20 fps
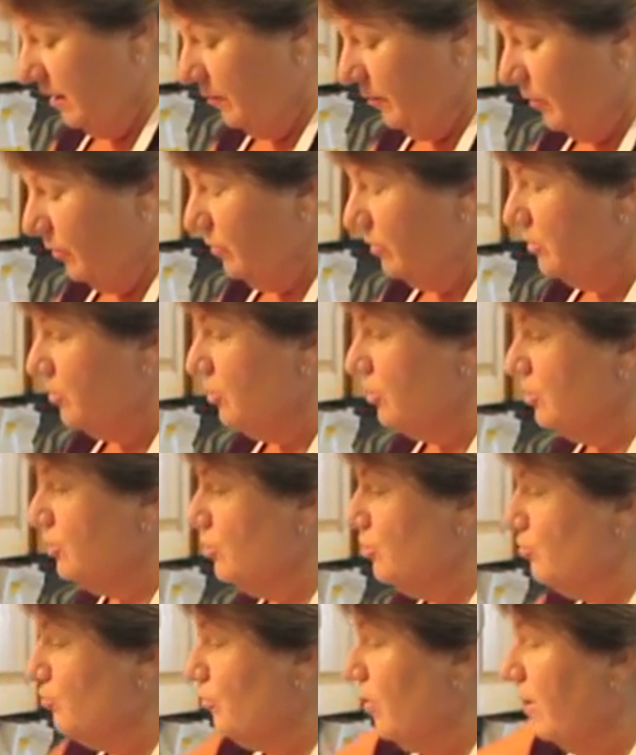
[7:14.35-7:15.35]
I'm going to
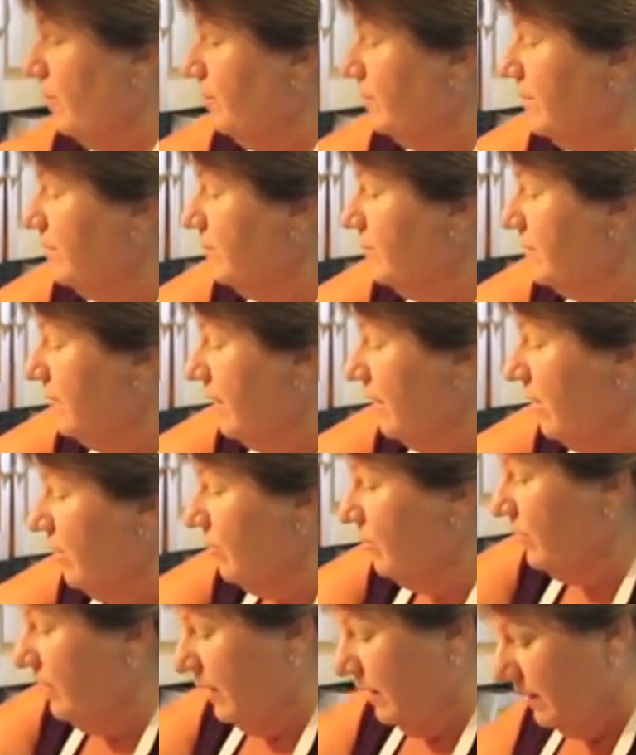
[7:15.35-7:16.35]
just drop them
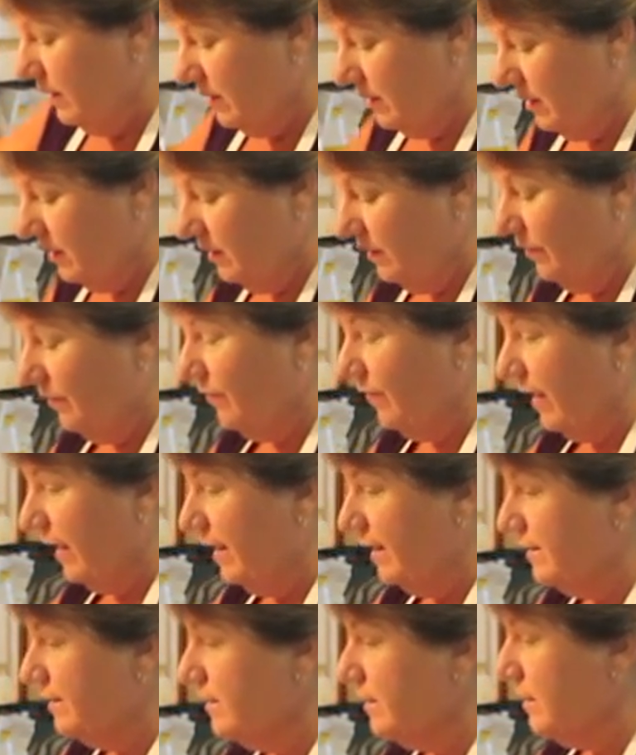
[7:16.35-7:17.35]
down into the
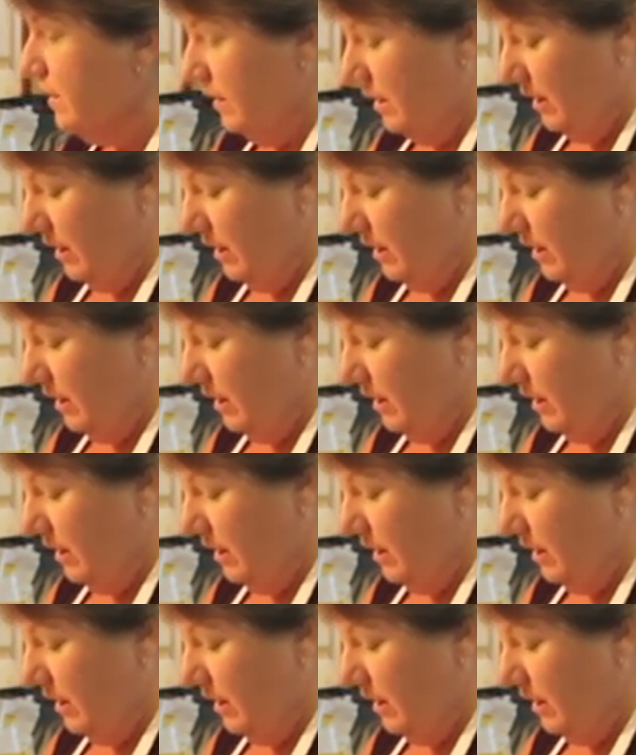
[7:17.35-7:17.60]
fat,